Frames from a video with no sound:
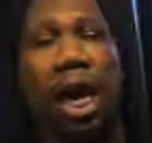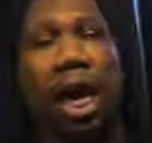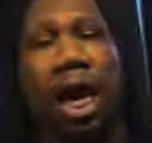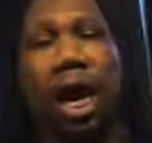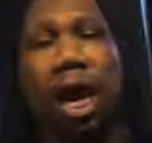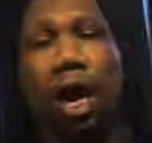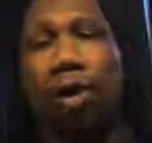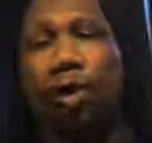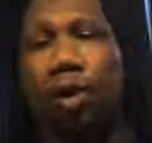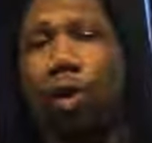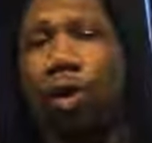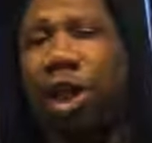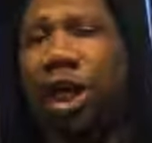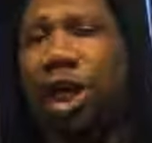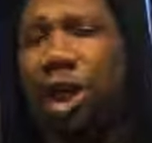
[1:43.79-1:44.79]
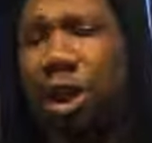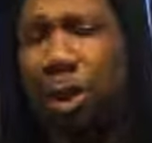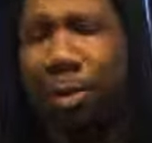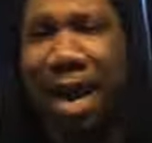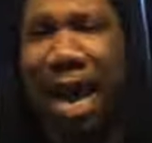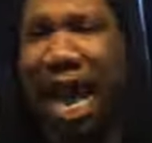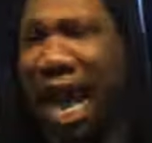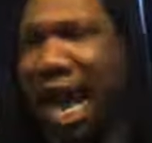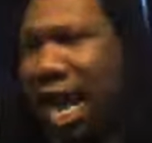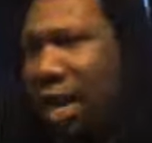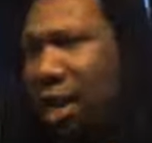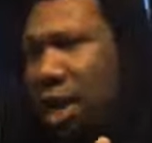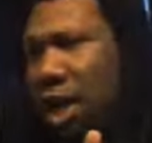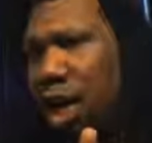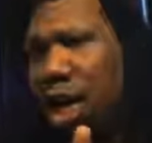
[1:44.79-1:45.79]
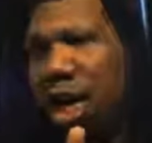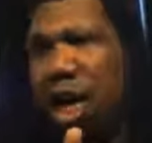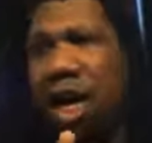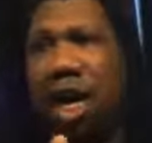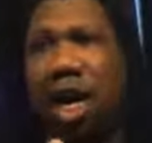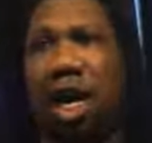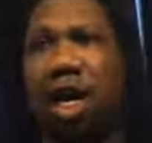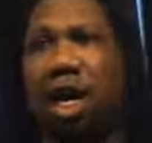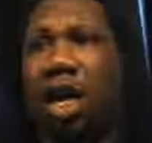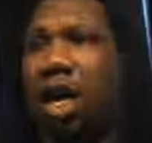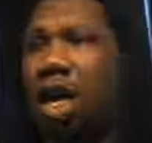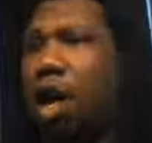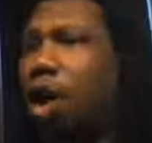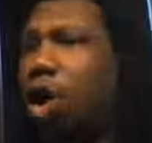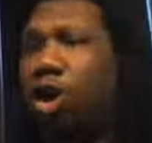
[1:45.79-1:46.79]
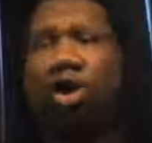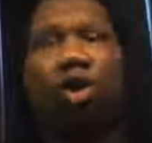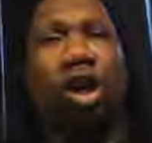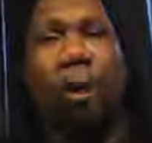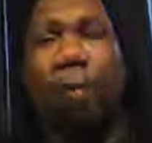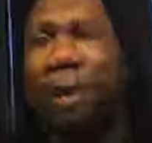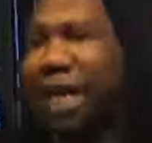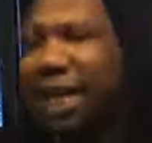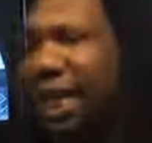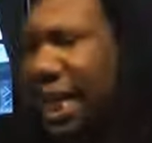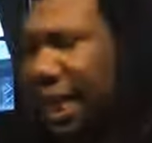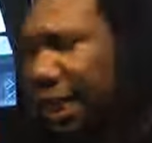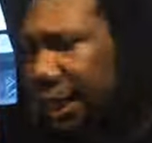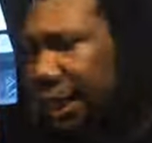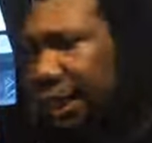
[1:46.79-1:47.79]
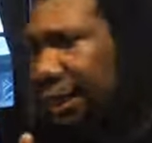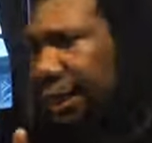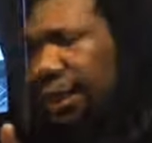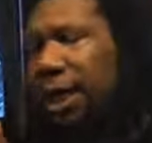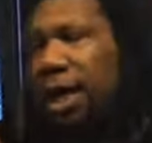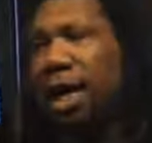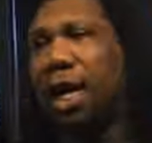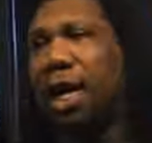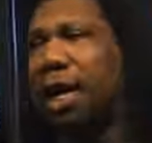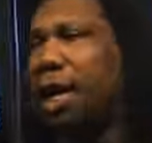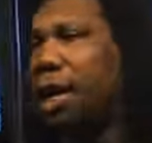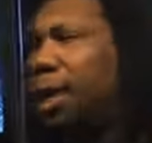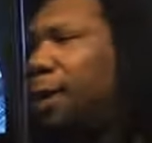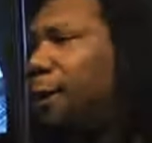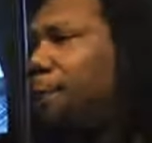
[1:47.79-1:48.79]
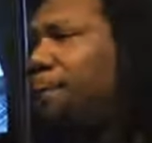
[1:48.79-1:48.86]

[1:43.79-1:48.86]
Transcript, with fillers: uh, Rhodesia man, uh, Australopithecus, uh,